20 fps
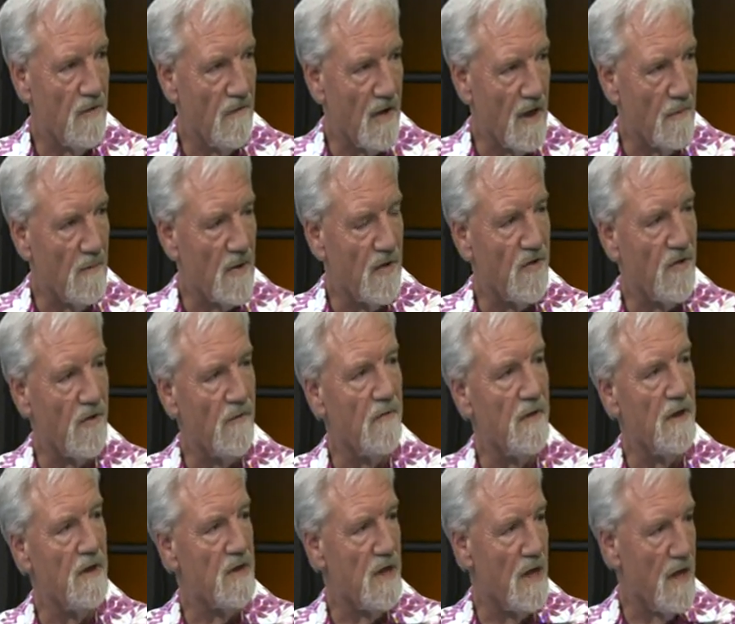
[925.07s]
developments in
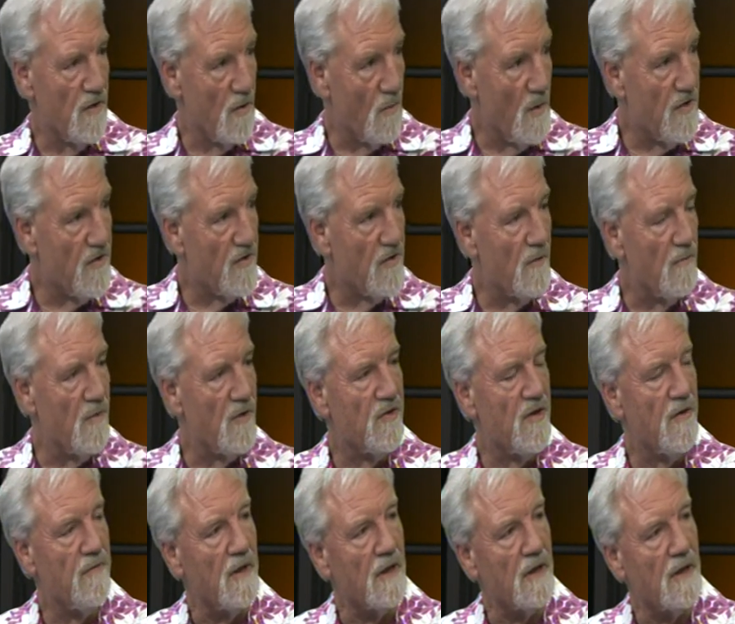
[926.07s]
Fiji and the rest of the
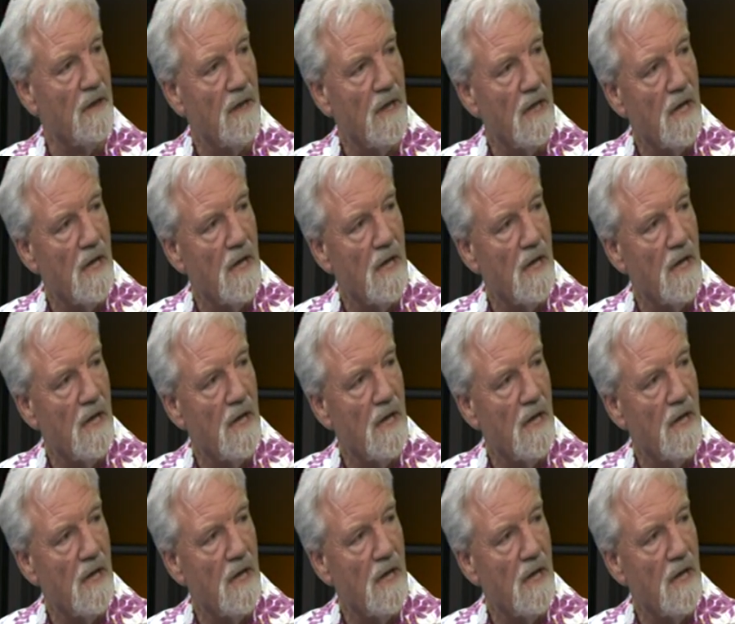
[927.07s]
Pacific,